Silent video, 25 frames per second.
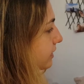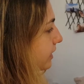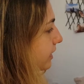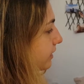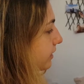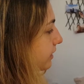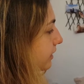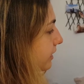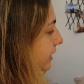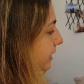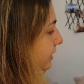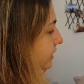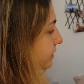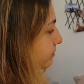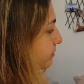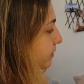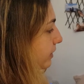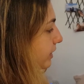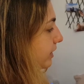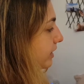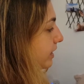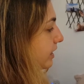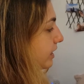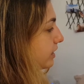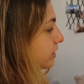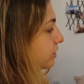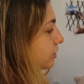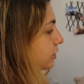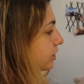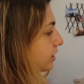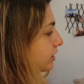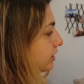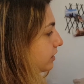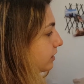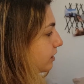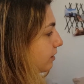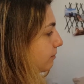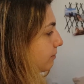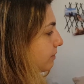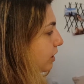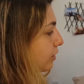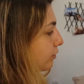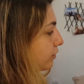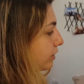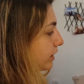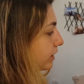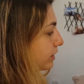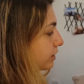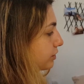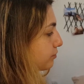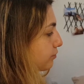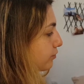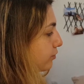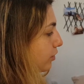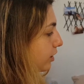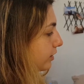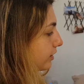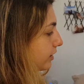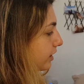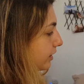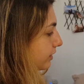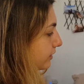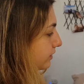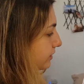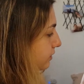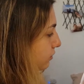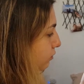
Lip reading: and an explanation about each product,